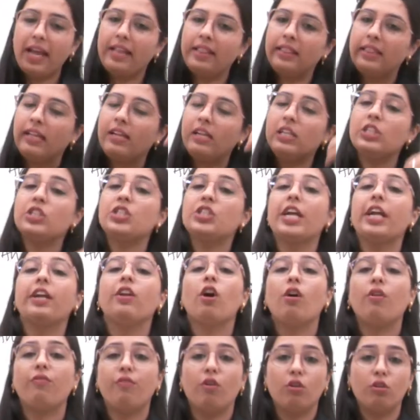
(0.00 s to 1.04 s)
and they'll shed
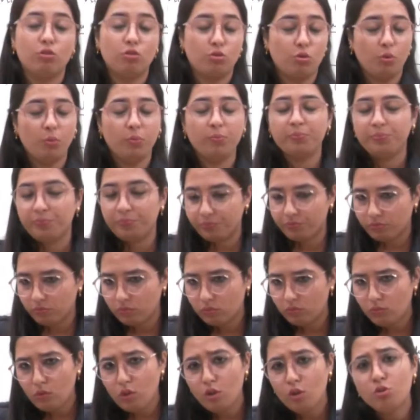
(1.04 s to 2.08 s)
off also.
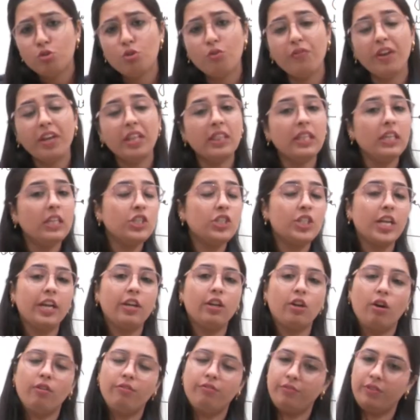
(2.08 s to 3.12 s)
So when they
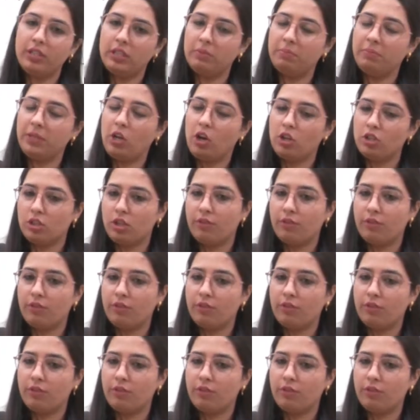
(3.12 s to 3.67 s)
shed off because